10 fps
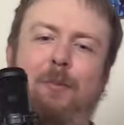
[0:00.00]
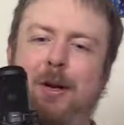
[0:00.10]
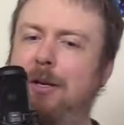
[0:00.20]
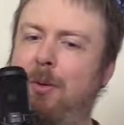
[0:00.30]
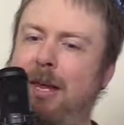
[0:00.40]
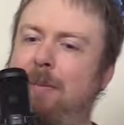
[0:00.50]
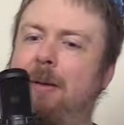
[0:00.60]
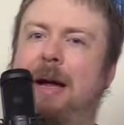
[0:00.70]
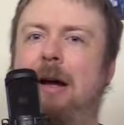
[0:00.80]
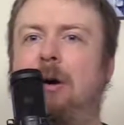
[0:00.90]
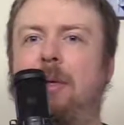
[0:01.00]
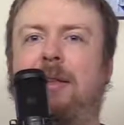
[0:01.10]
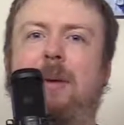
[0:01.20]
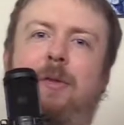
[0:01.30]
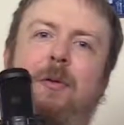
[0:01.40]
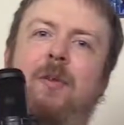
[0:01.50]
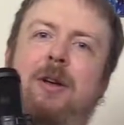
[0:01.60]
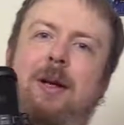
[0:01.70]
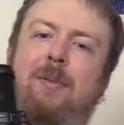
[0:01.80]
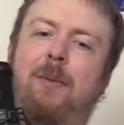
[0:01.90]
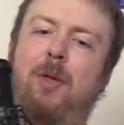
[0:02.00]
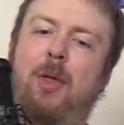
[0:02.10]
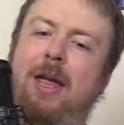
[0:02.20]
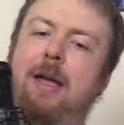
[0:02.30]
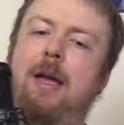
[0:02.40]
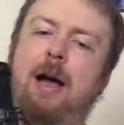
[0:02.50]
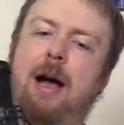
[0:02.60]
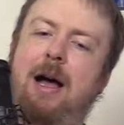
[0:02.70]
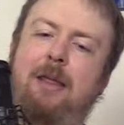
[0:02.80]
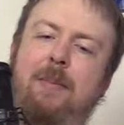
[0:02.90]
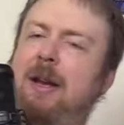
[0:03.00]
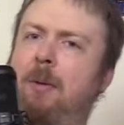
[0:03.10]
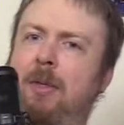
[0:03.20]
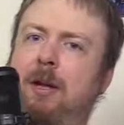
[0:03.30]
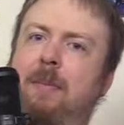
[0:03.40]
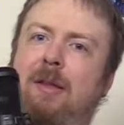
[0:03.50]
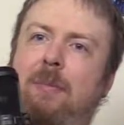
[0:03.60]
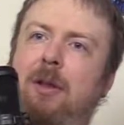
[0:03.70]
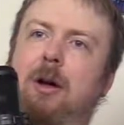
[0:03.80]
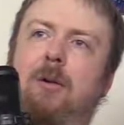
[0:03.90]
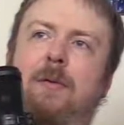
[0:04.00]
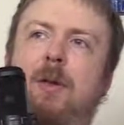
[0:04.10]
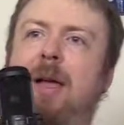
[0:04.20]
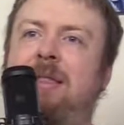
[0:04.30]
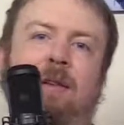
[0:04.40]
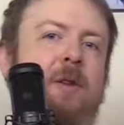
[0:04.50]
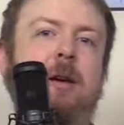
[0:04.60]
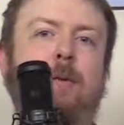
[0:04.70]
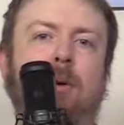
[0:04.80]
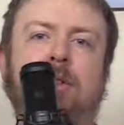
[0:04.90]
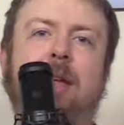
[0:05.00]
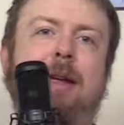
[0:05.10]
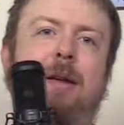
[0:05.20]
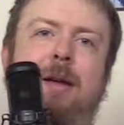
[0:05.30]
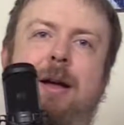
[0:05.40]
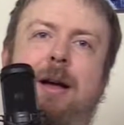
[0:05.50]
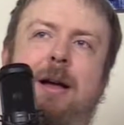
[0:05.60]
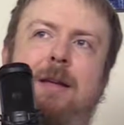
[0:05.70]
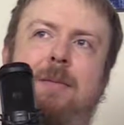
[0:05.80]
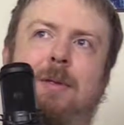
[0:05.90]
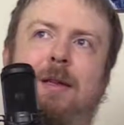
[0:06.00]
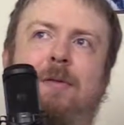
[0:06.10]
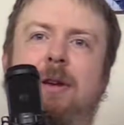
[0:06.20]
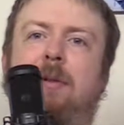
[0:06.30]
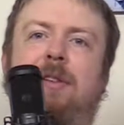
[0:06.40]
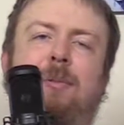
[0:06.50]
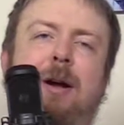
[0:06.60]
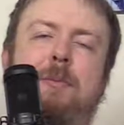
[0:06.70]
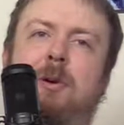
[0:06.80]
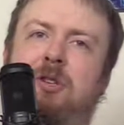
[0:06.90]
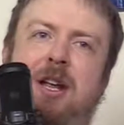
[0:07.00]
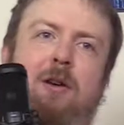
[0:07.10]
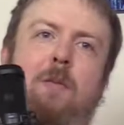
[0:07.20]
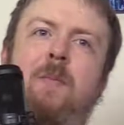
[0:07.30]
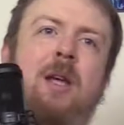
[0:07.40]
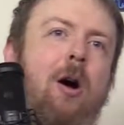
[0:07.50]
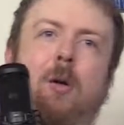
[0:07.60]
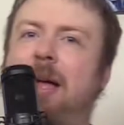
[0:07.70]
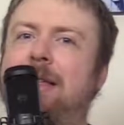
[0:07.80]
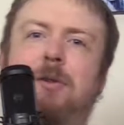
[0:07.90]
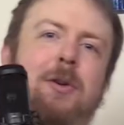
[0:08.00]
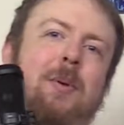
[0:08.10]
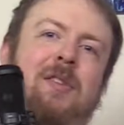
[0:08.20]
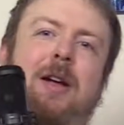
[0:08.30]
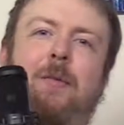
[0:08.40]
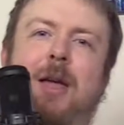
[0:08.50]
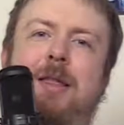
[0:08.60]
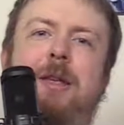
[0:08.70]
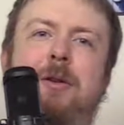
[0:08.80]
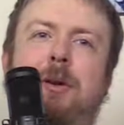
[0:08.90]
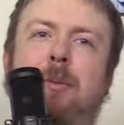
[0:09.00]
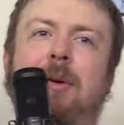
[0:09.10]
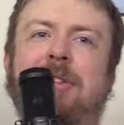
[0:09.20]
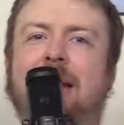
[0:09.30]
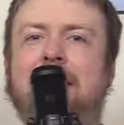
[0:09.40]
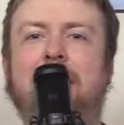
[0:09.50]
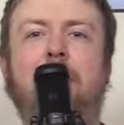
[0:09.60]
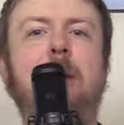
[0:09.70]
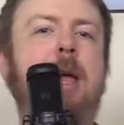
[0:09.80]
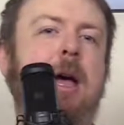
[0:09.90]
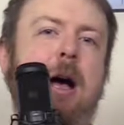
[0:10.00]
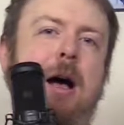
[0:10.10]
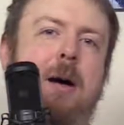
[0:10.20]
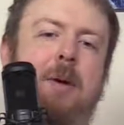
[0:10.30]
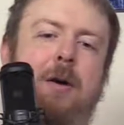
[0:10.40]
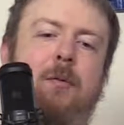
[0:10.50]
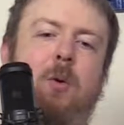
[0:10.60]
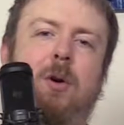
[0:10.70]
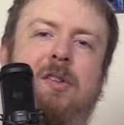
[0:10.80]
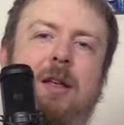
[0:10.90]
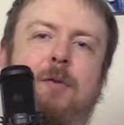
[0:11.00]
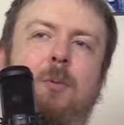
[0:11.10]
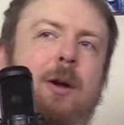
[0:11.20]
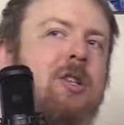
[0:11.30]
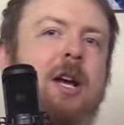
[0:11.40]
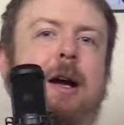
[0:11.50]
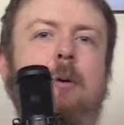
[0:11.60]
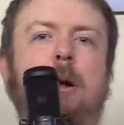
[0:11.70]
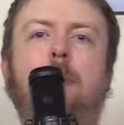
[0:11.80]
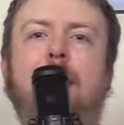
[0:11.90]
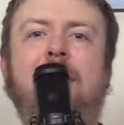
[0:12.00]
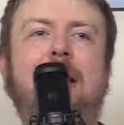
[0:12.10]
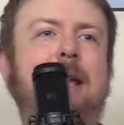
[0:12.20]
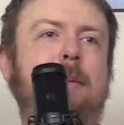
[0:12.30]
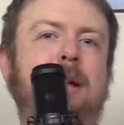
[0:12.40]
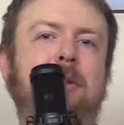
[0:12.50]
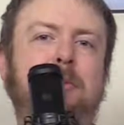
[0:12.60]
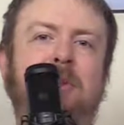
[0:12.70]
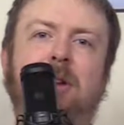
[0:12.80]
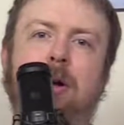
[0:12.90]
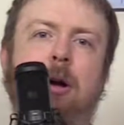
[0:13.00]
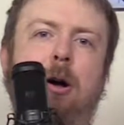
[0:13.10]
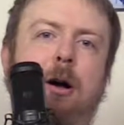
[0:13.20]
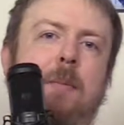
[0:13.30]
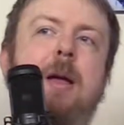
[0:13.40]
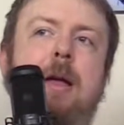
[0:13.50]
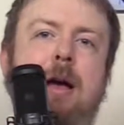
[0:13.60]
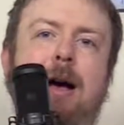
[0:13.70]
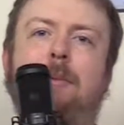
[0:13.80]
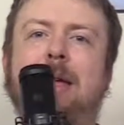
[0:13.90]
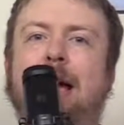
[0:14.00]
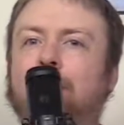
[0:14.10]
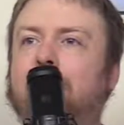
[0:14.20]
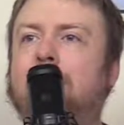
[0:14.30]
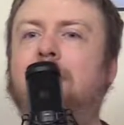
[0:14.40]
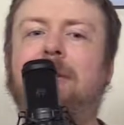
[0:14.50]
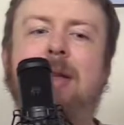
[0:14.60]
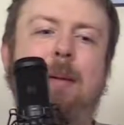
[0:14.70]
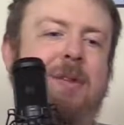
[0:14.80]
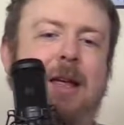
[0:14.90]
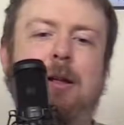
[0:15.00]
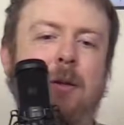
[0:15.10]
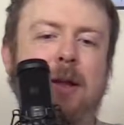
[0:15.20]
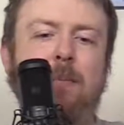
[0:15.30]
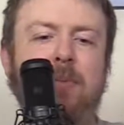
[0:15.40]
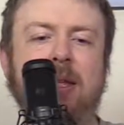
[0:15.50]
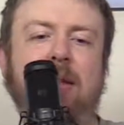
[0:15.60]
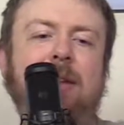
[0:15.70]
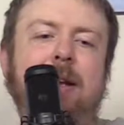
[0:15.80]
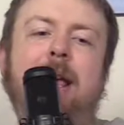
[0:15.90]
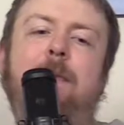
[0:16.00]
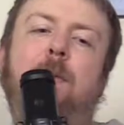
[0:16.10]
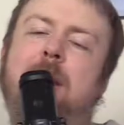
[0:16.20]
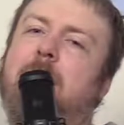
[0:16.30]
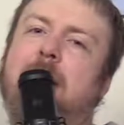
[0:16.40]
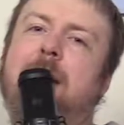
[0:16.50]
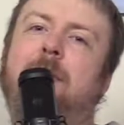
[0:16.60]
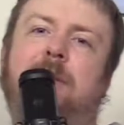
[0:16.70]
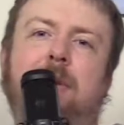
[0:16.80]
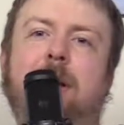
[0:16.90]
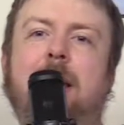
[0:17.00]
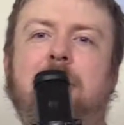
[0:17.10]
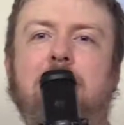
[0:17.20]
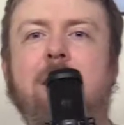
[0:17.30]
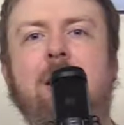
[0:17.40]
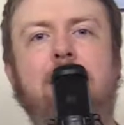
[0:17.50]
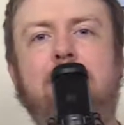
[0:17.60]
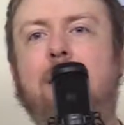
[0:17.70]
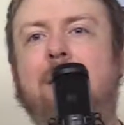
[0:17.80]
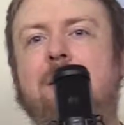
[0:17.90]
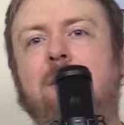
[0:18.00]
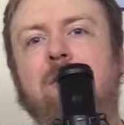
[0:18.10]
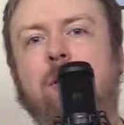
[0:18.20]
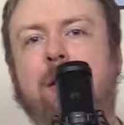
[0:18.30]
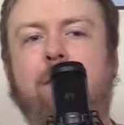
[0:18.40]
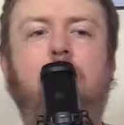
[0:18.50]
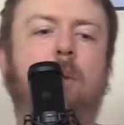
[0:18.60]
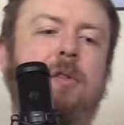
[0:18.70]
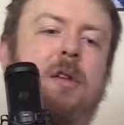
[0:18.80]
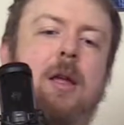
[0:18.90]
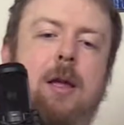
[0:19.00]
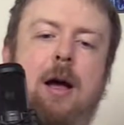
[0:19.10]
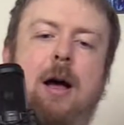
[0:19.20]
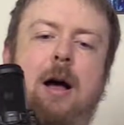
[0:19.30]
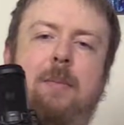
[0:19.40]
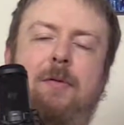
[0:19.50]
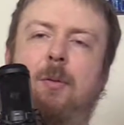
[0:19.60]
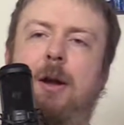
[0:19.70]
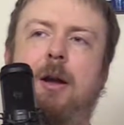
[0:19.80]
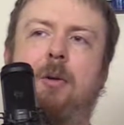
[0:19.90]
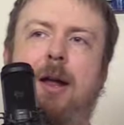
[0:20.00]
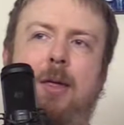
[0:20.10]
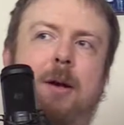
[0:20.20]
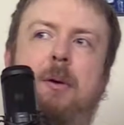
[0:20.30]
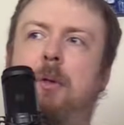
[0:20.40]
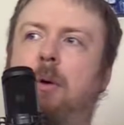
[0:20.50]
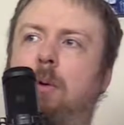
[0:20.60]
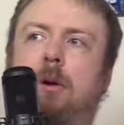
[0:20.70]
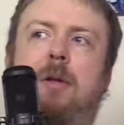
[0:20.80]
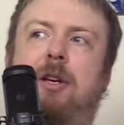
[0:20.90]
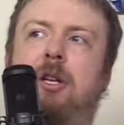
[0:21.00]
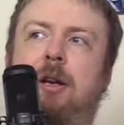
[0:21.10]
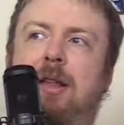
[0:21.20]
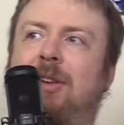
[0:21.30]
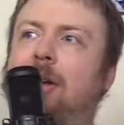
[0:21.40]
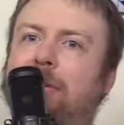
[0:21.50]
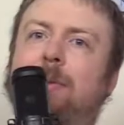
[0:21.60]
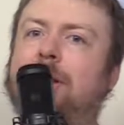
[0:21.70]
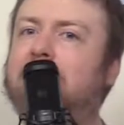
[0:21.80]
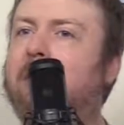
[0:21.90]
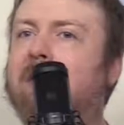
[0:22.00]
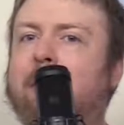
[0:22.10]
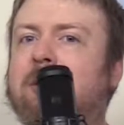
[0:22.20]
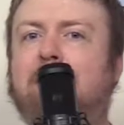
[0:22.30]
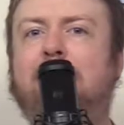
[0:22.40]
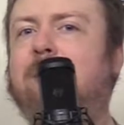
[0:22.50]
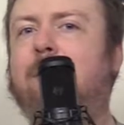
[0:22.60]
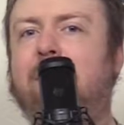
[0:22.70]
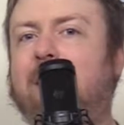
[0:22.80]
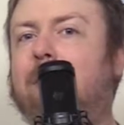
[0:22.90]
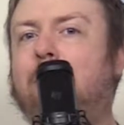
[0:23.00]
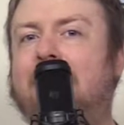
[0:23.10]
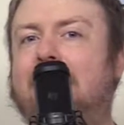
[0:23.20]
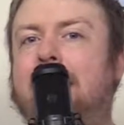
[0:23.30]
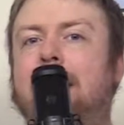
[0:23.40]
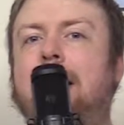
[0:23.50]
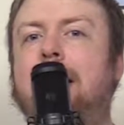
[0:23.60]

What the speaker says: what did you think about my haul this month from Video Games Monthly? Let me know in the comments below. If you like this video, of course, like this video, subscribe to our channel, all that YouTuber stuff that the YouTubers say to you. Of course, if you want to check out our website, game-moose.com, we have reviews of games, including the SNK 40th Anniversary Collection, done by yours truly, of course. If you want to know what I thought about the whole collection, it's an awesome collection on Switch, especially if you've never played